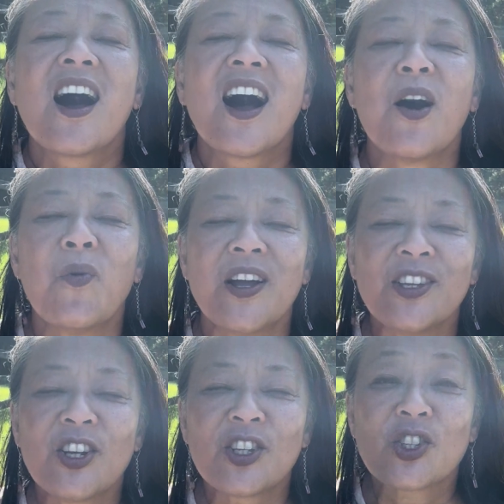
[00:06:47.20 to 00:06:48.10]
I want
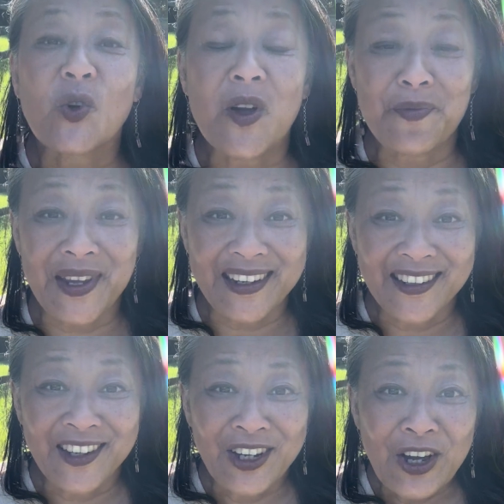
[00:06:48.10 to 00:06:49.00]
you to join me
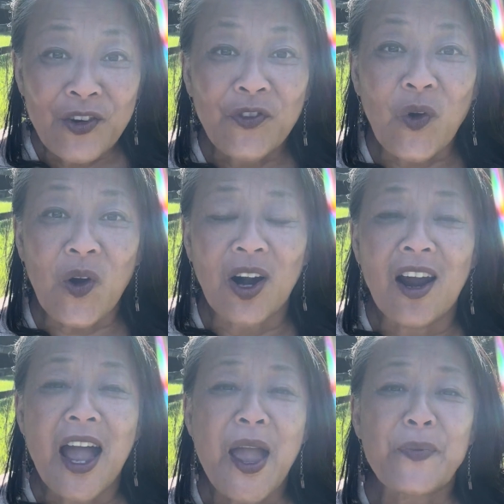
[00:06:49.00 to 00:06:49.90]
for
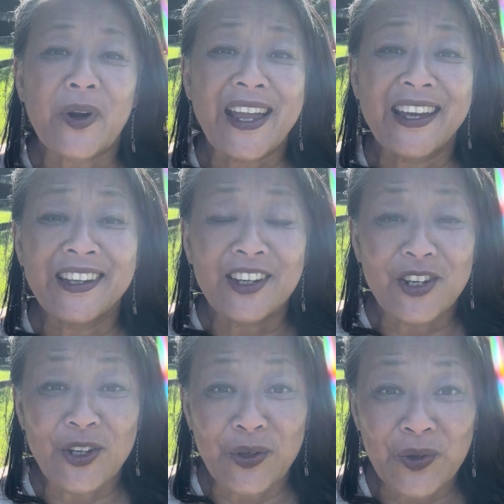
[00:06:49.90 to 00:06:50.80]
a brand
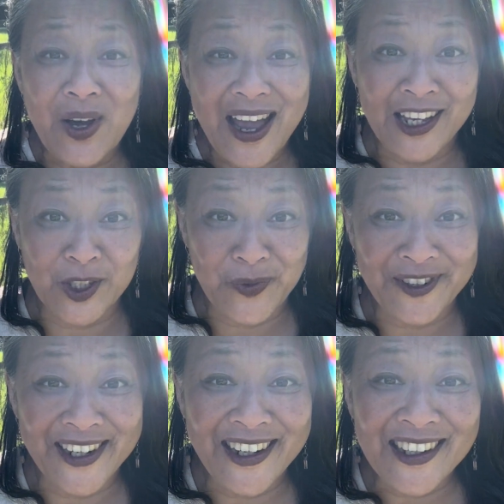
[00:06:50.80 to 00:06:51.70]
new
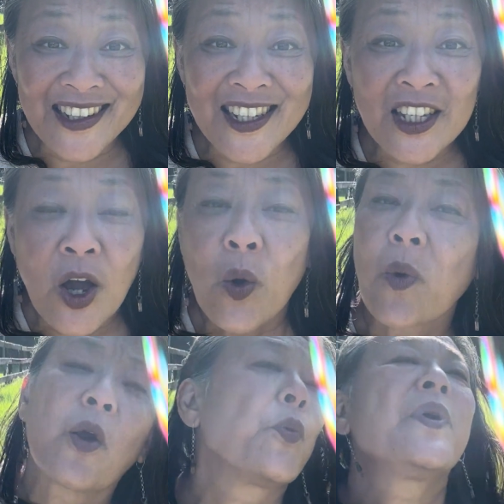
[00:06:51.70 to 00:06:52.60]
experience
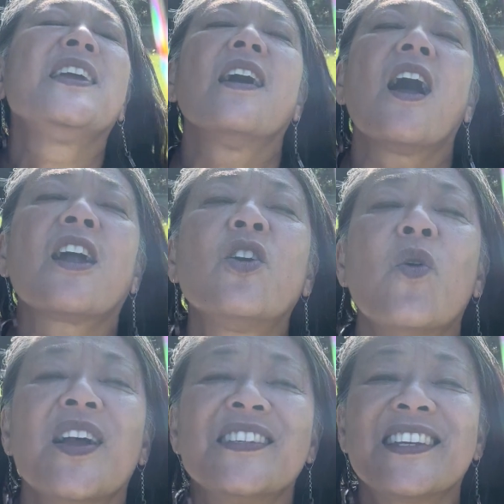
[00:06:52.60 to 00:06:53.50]
where we are
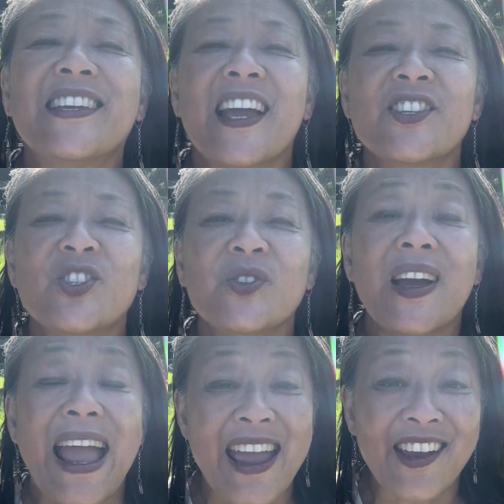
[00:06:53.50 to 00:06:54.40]
going to get you
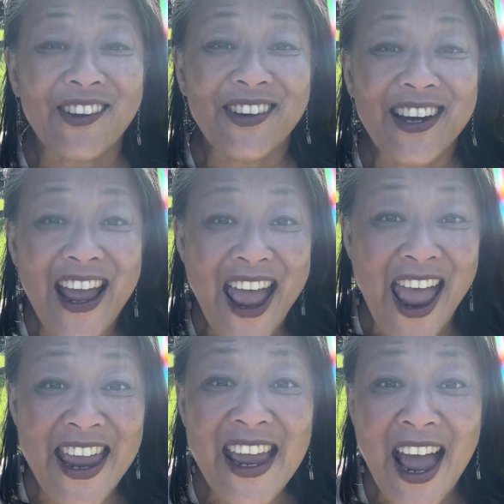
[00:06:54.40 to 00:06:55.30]
anchored
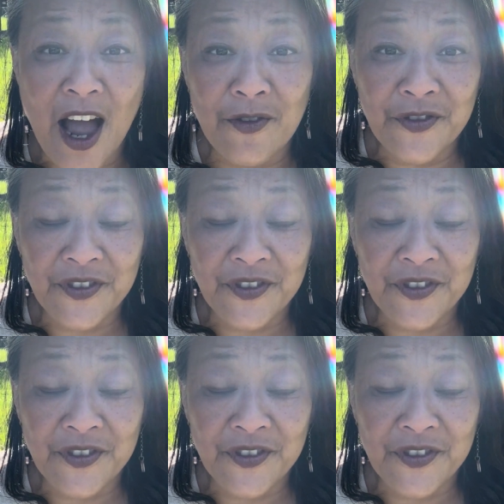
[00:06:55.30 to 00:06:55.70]
AF